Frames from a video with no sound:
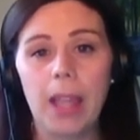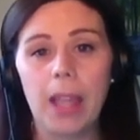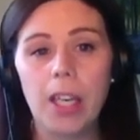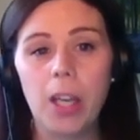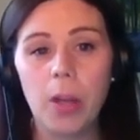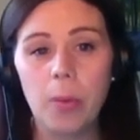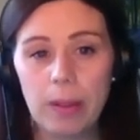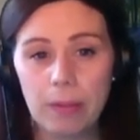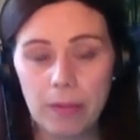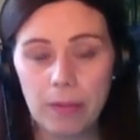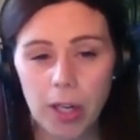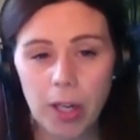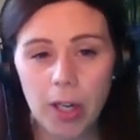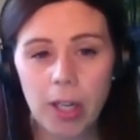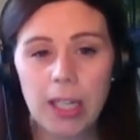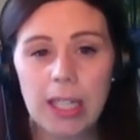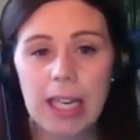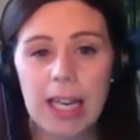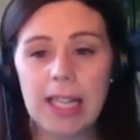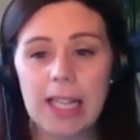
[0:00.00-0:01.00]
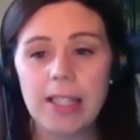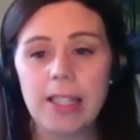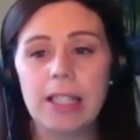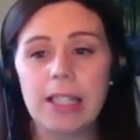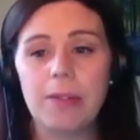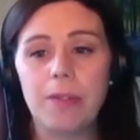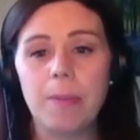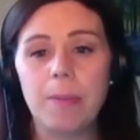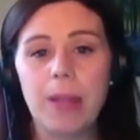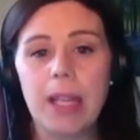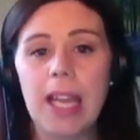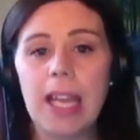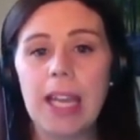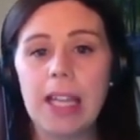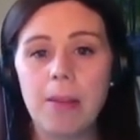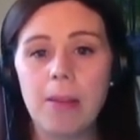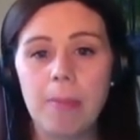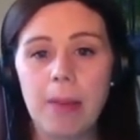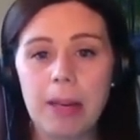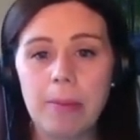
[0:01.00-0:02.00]
Now, we've learned lessons from the
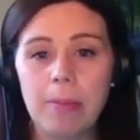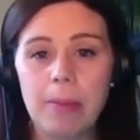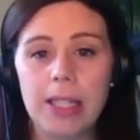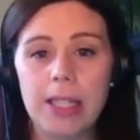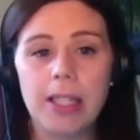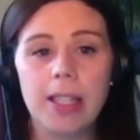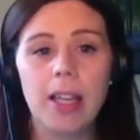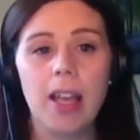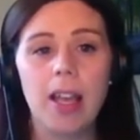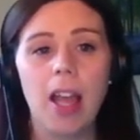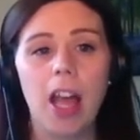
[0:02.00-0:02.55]
Eighth Amendment